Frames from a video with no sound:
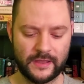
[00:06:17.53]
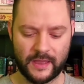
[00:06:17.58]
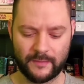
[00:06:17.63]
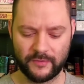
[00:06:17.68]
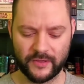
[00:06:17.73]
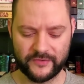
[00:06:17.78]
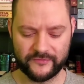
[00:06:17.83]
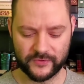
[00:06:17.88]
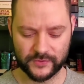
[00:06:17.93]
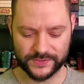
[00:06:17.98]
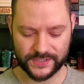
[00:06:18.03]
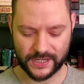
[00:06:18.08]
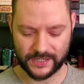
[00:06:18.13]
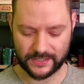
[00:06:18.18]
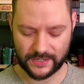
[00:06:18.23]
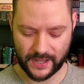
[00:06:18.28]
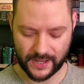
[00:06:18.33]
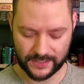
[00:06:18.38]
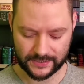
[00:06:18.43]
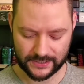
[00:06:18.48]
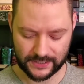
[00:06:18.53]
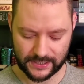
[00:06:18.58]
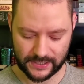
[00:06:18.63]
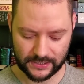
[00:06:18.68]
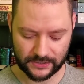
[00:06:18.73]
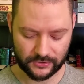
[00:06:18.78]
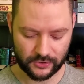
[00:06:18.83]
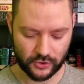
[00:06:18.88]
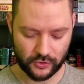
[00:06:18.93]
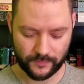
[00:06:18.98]
I believe it was like
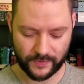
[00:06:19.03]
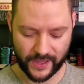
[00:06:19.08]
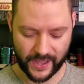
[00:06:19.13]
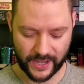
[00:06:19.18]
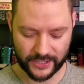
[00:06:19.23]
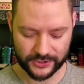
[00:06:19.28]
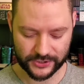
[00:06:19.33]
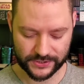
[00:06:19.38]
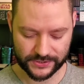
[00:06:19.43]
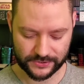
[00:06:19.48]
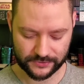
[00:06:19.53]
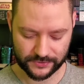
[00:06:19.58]
92 pages